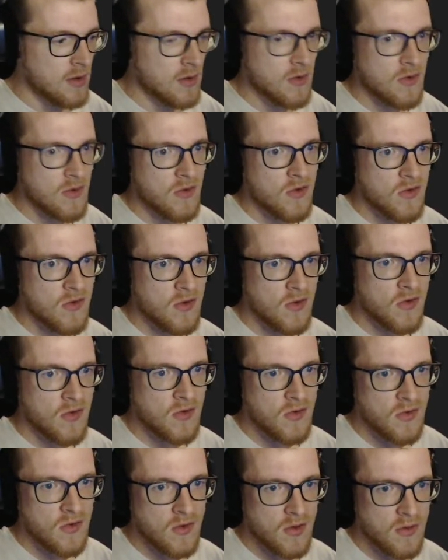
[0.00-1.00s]

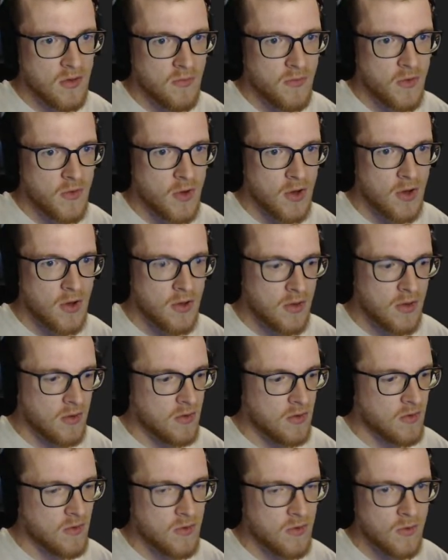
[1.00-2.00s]

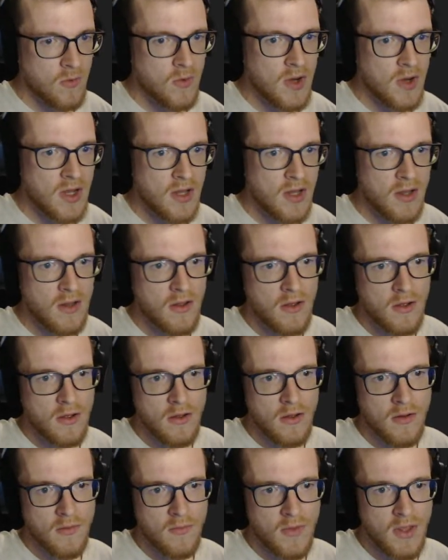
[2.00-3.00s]
system.random